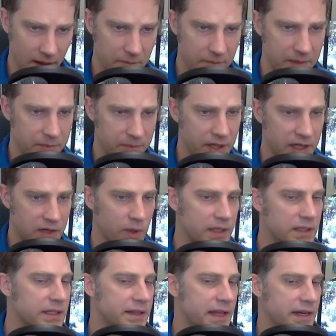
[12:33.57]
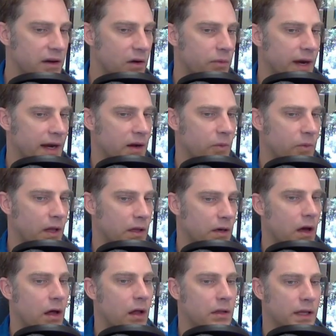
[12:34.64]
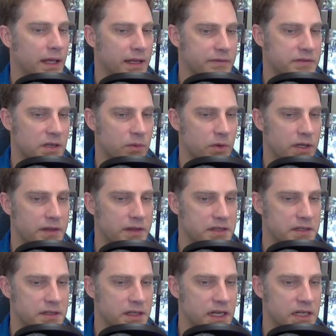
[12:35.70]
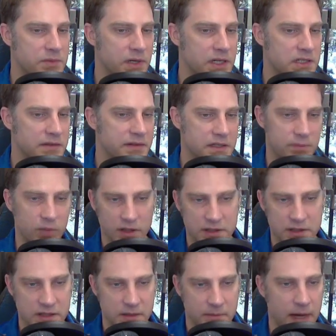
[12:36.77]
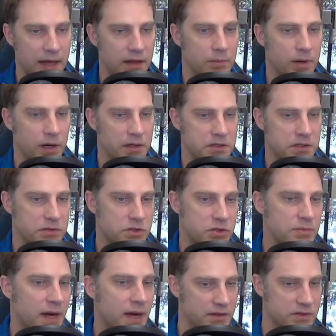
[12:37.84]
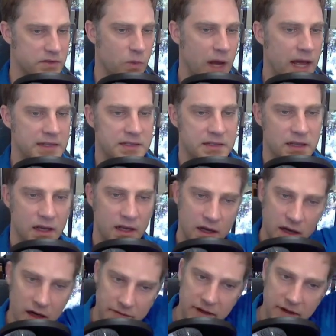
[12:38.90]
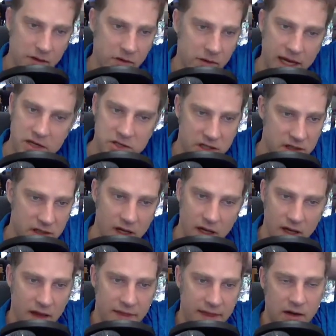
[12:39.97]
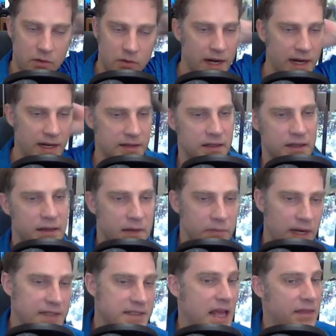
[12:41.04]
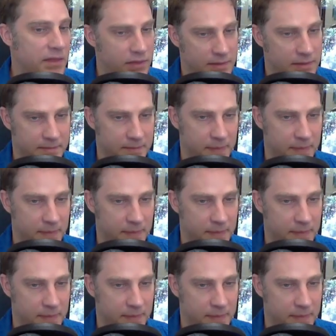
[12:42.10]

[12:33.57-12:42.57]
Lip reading: But pretty quickly, they don't rank well at all. Like if someone, each of these bullets is a mile apart, so 2 miles west of their location, they don't rank, they rank 10th.